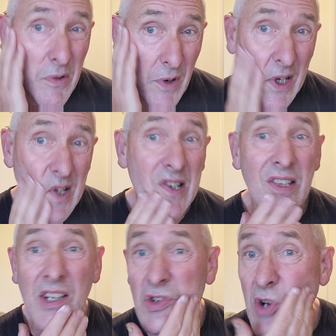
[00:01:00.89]
razors
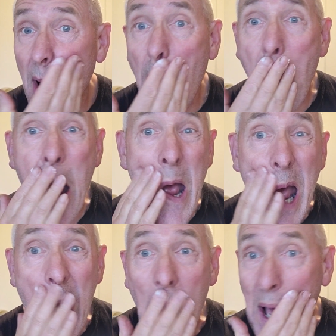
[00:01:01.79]
to try
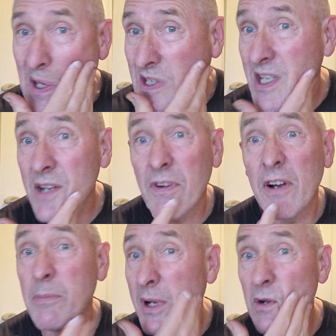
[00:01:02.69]
and see if
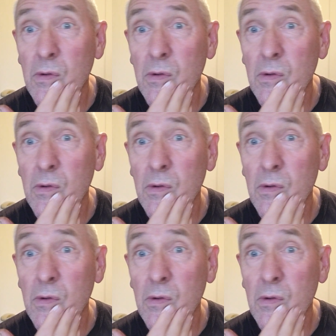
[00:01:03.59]
I've made a